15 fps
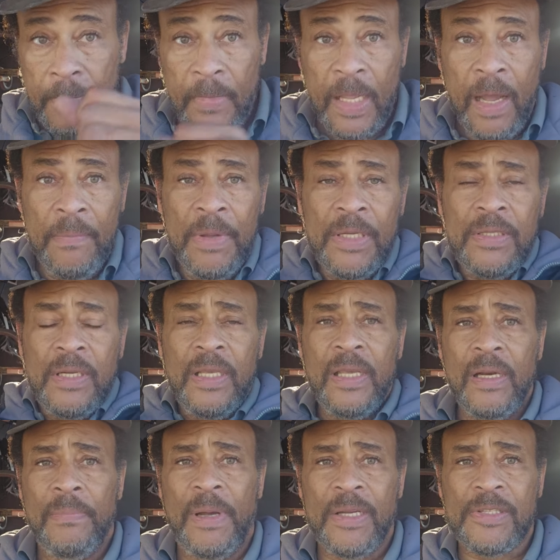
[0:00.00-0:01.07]
I mentioned again
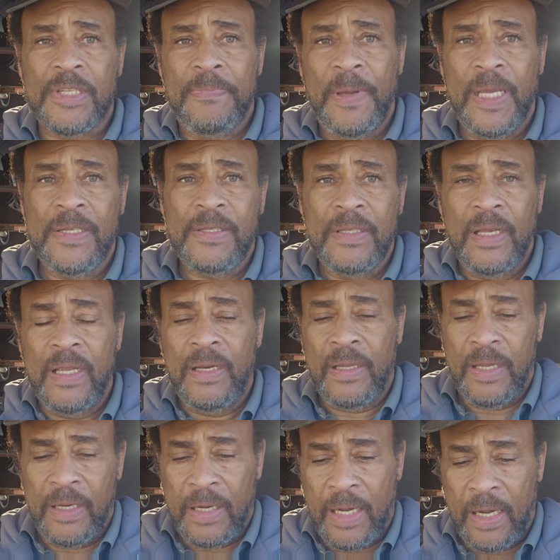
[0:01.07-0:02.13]
about space and,
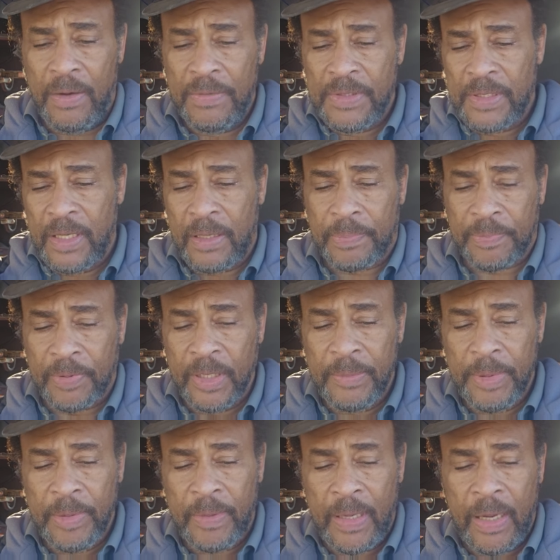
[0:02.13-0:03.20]
and how it's at a
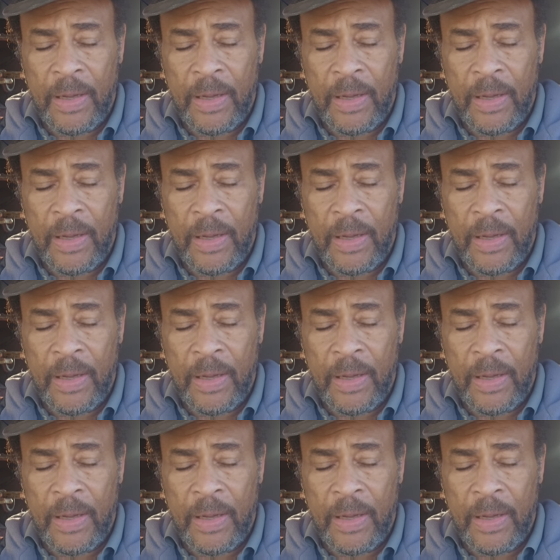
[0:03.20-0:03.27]
premium,